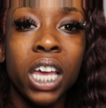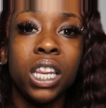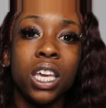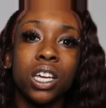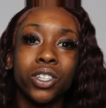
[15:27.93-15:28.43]

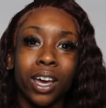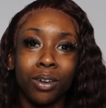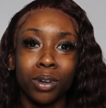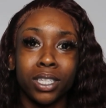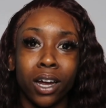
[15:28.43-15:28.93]
and then try
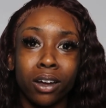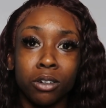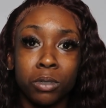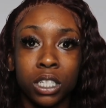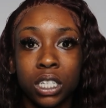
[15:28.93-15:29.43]
to
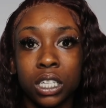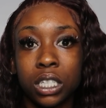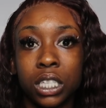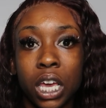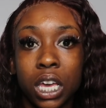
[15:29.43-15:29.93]
return them just because
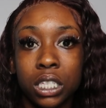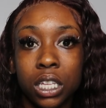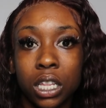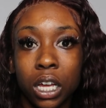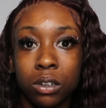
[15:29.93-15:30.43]
the tag's
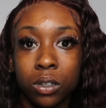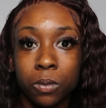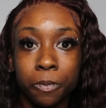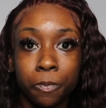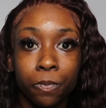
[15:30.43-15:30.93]
still on them?